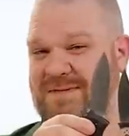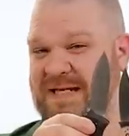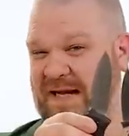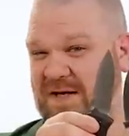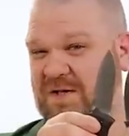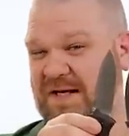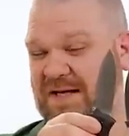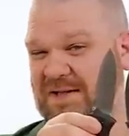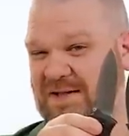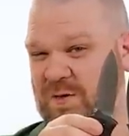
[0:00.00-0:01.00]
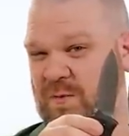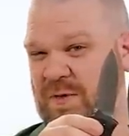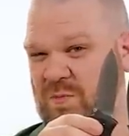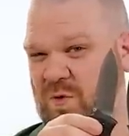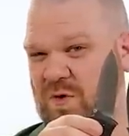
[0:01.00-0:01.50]
technically a little
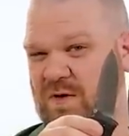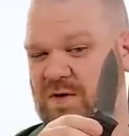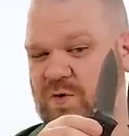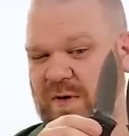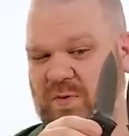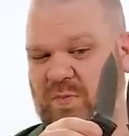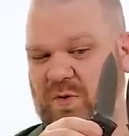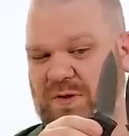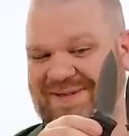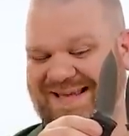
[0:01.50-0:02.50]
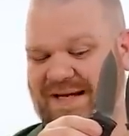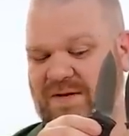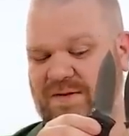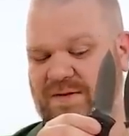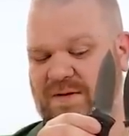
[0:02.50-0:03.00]
bit more grippable
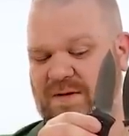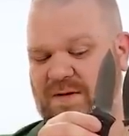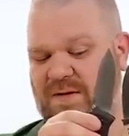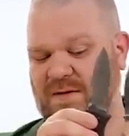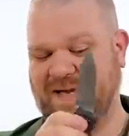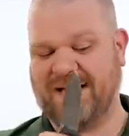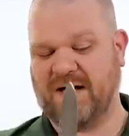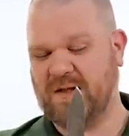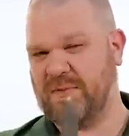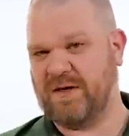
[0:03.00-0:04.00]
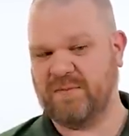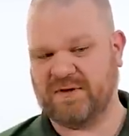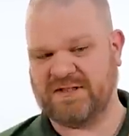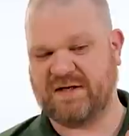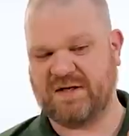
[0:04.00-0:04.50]
length than on the
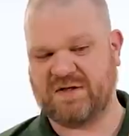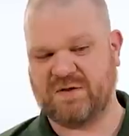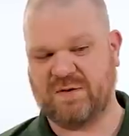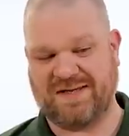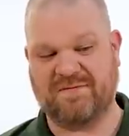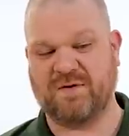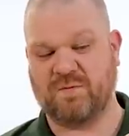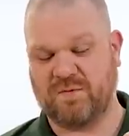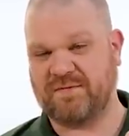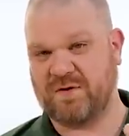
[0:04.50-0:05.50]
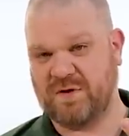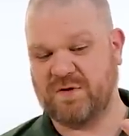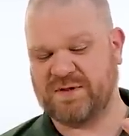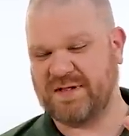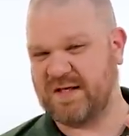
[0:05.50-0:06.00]
Paramilitary 2, even if you're
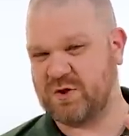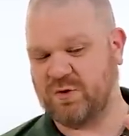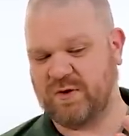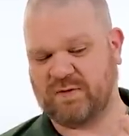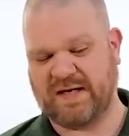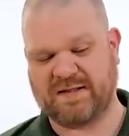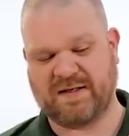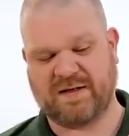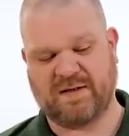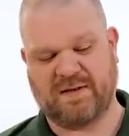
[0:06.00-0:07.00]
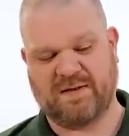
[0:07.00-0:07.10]
using that choil right there.